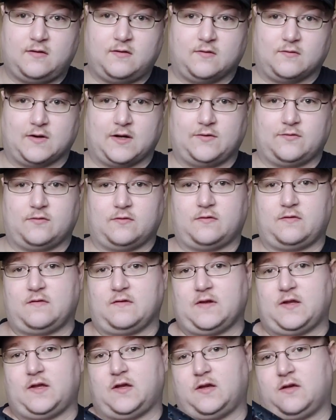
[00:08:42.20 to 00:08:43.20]
rifle
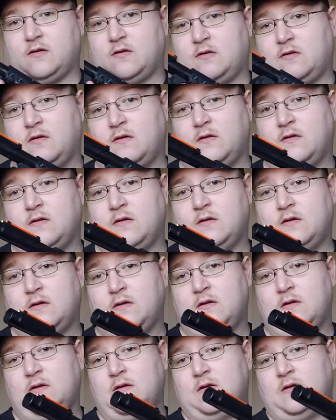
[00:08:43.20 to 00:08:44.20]
sling
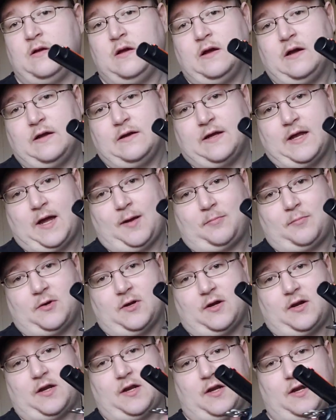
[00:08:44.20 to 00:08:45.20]

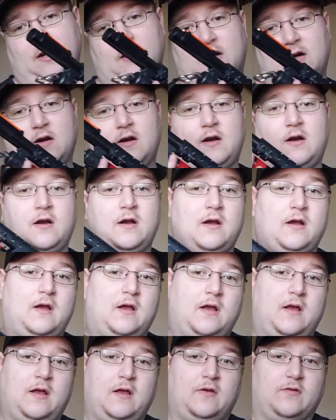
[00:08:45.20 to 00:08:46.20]
adapter here.
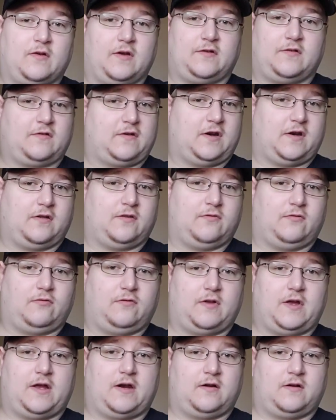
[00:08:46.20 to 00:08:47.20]
So I just kind of threw
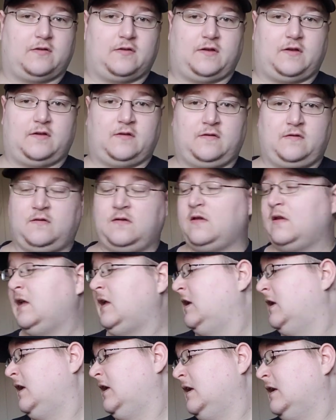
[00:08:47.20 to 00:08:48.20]
that on this.
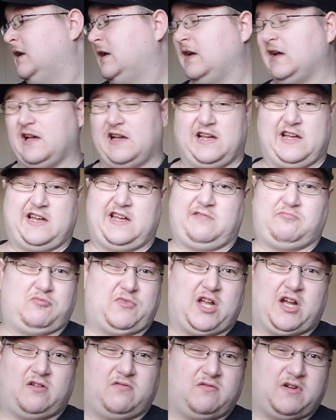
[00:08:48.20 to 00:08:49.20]
I'm
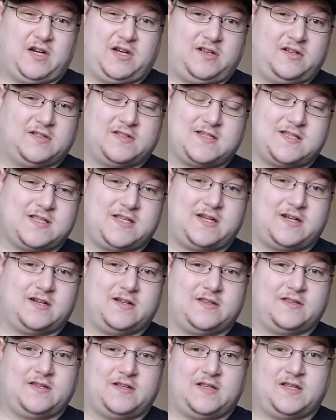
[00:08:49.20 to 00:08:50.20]
not running a sling
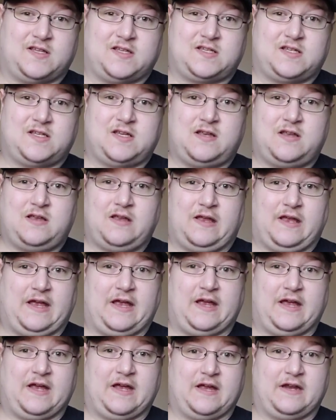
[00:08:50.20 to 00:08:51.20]
on this,
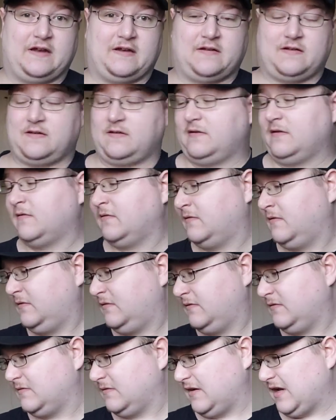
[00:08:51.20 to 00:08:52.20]
and
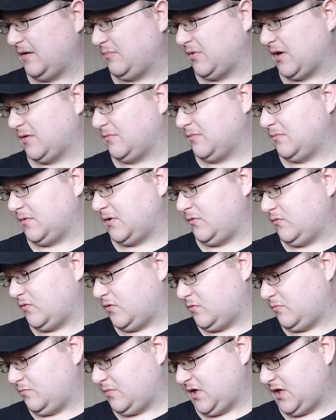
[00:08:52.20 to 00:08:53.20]
I probably
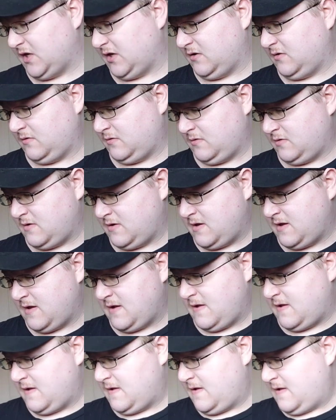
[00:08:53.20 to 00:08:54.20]
won't be.
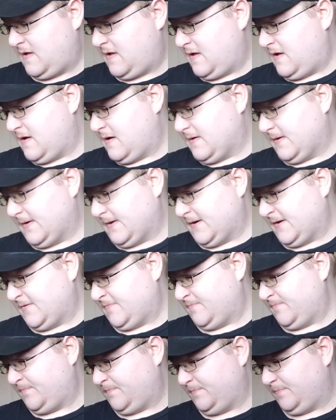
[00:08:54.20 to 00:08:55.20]

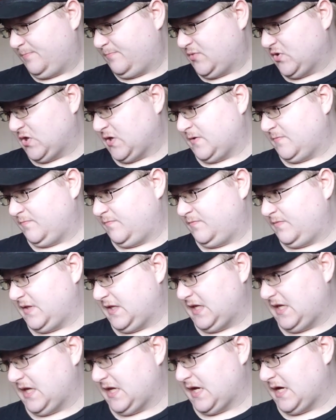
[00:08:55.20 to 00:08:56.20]
But
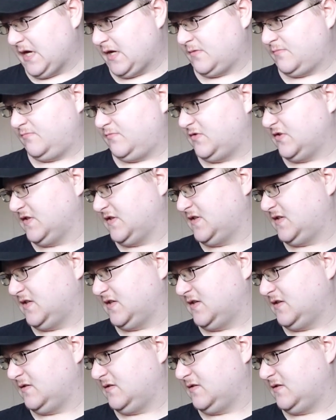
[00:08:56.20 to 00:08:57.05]
yeah, just